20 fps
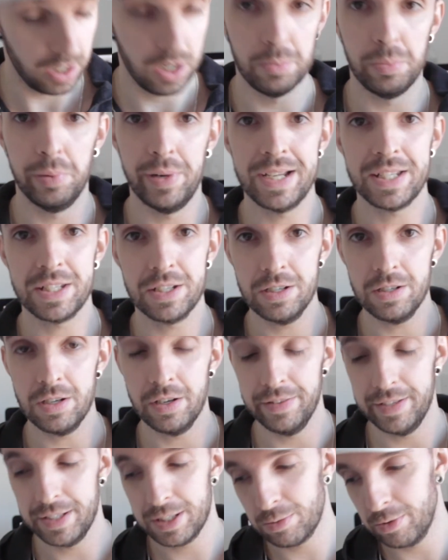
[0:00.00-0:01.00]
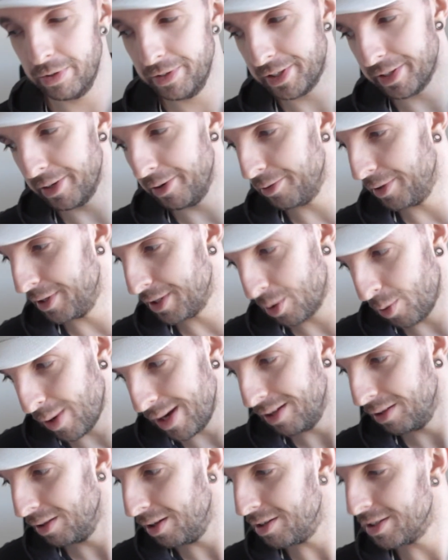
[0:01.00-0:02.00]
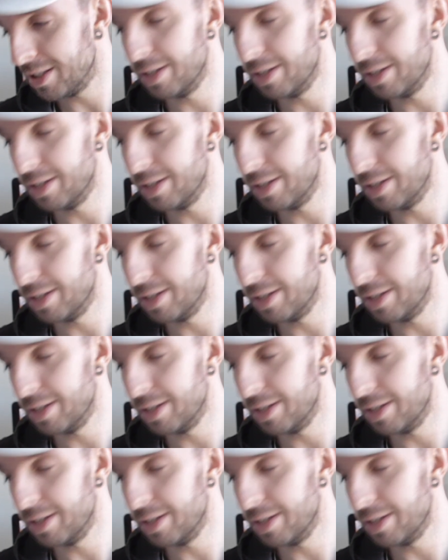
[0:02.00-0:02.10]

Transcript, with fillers: a compressor on this one, so there's quite a lot